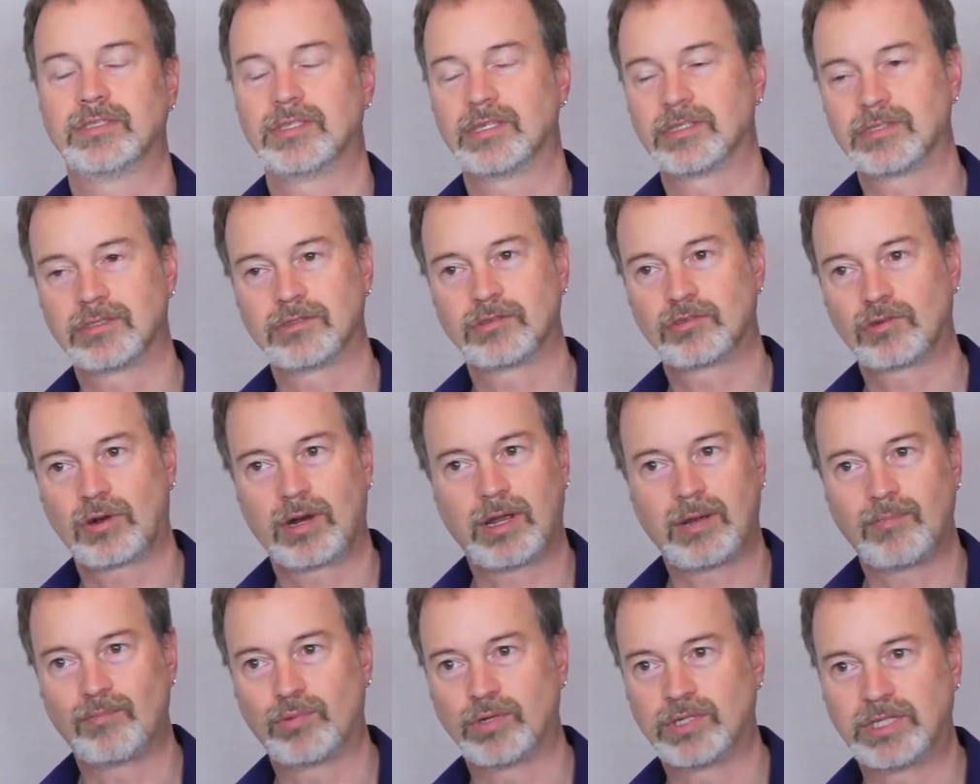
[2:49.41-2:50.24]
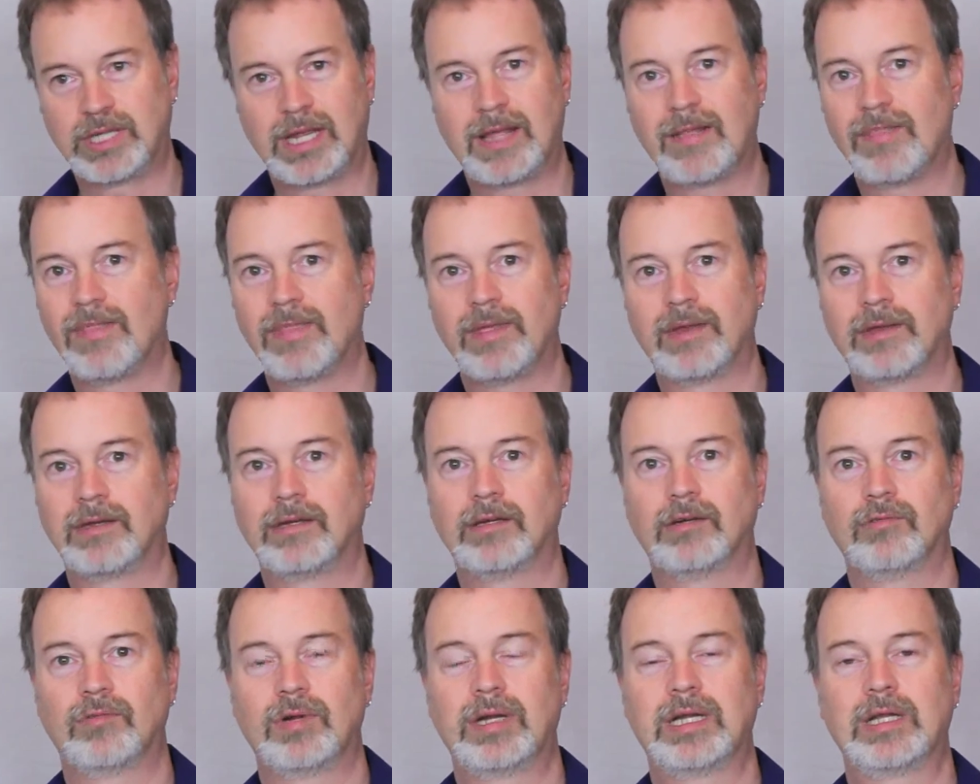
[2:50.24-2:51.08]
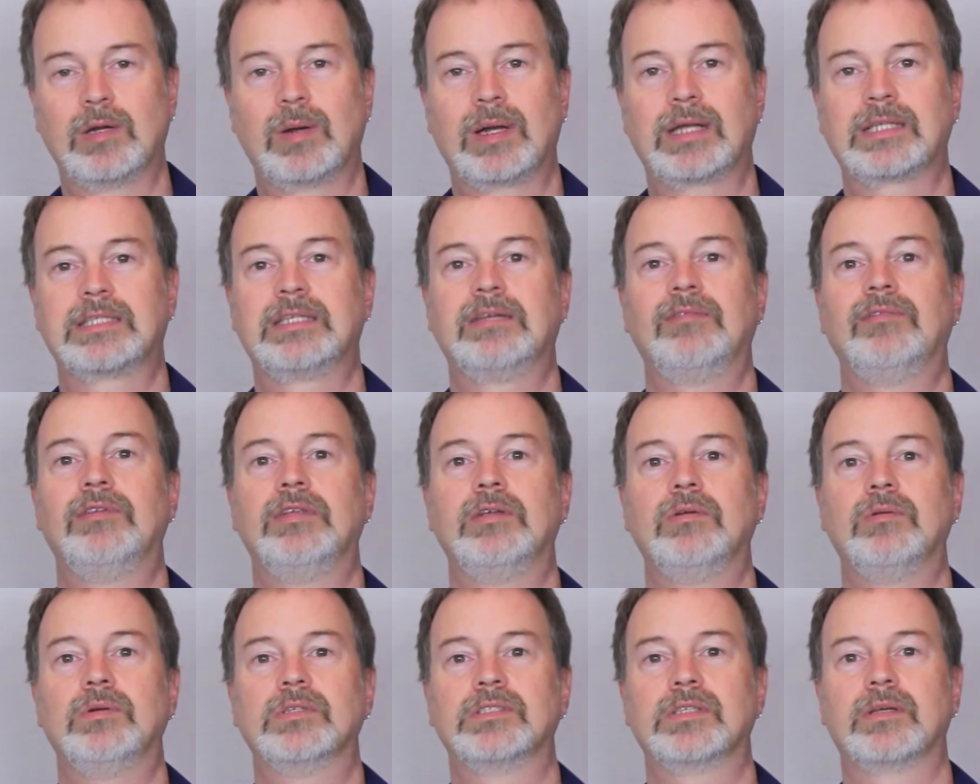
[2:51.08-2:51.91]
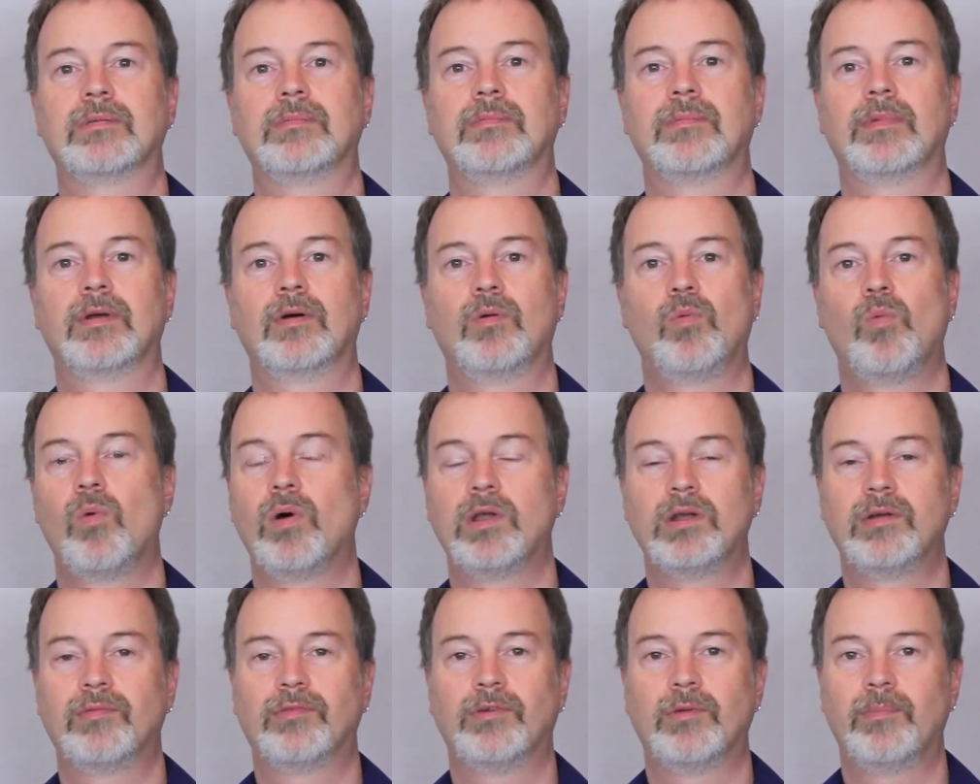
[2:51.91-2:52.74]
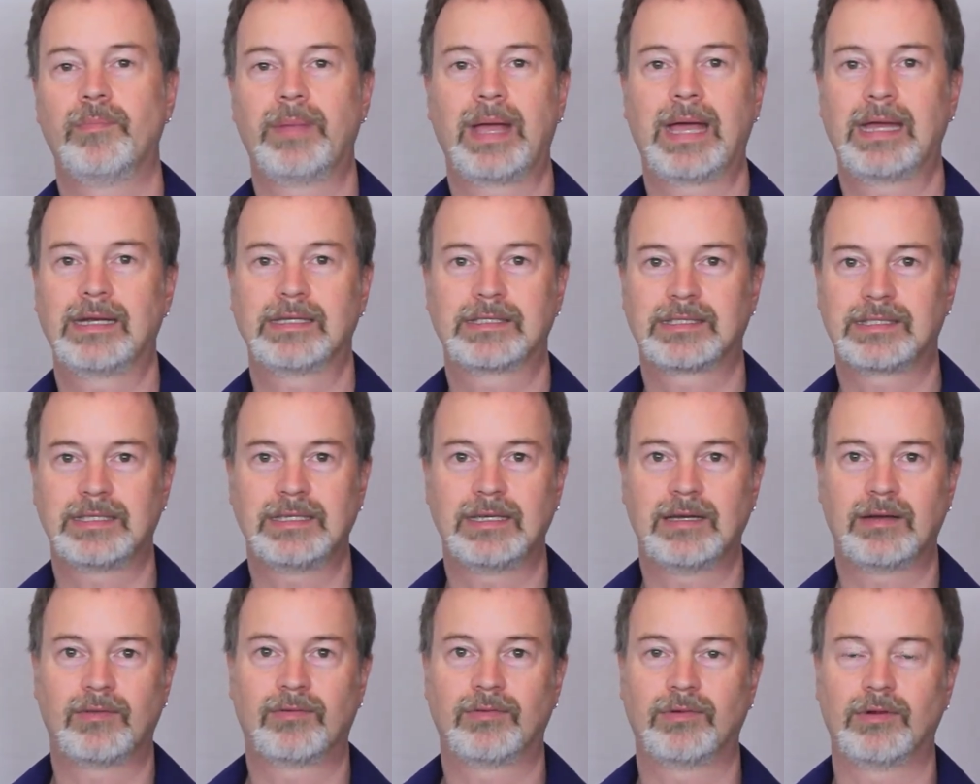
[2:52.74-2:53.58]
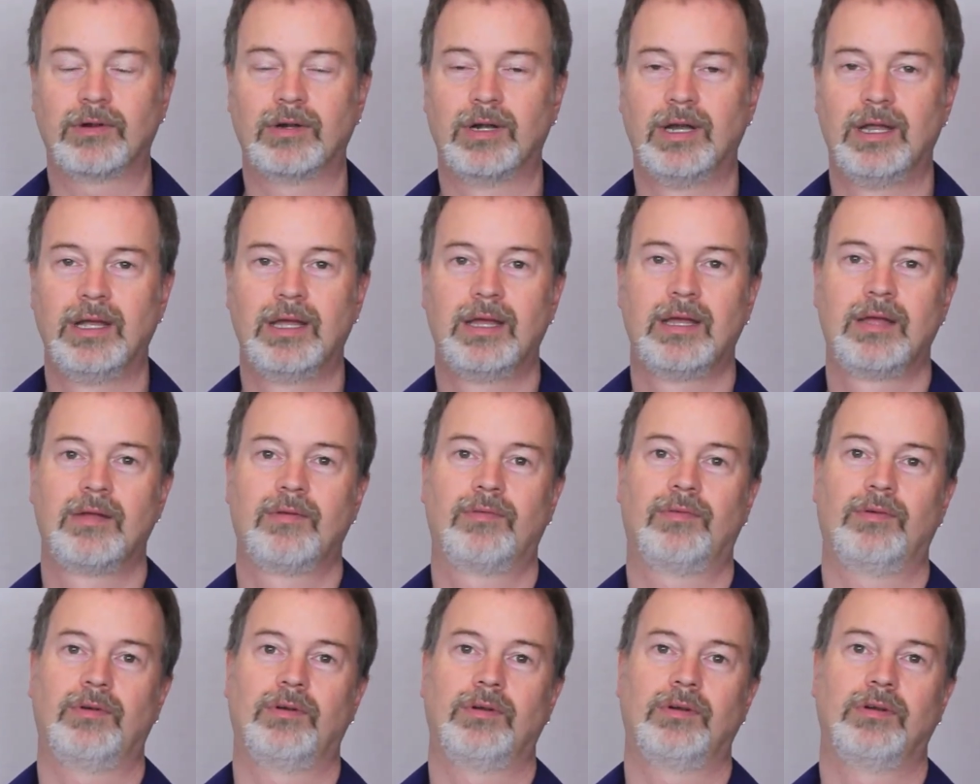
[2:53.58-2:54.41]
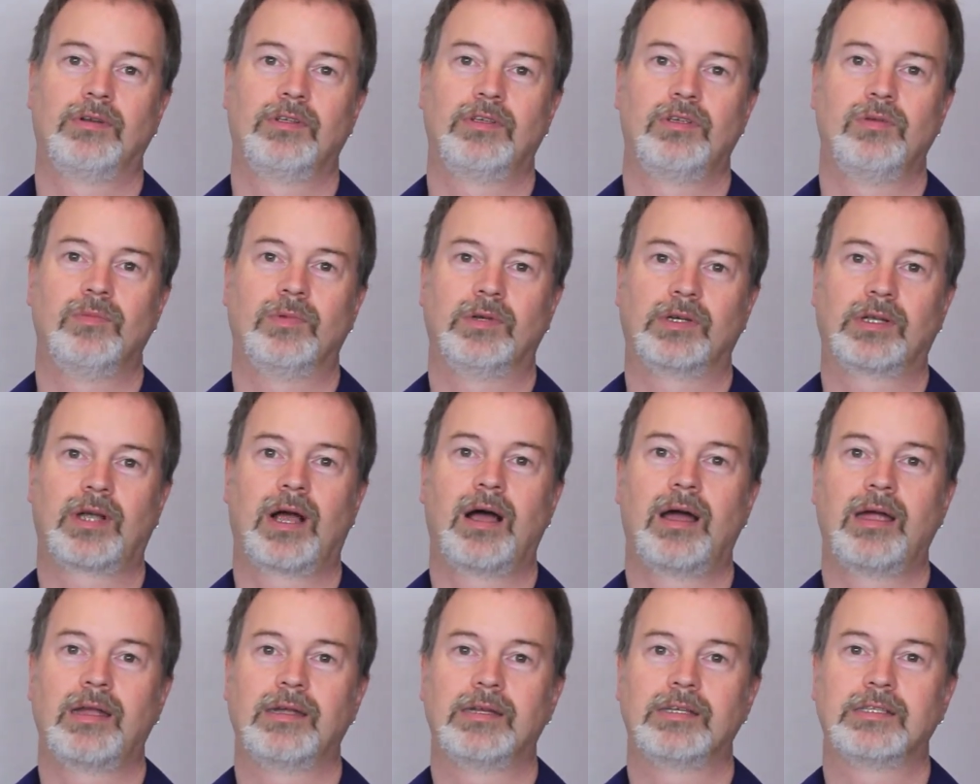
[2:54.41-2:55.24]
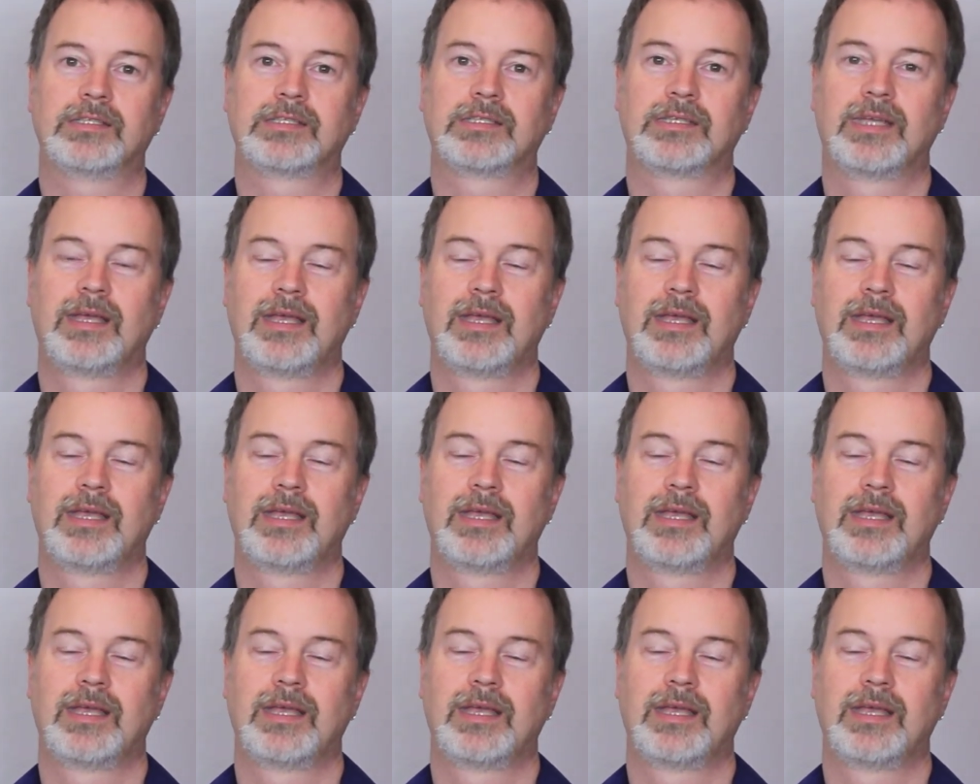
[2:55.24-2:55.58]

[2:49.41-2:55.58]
It doesn't try and pretend that radioactivity was a wonderful panacea for humankind.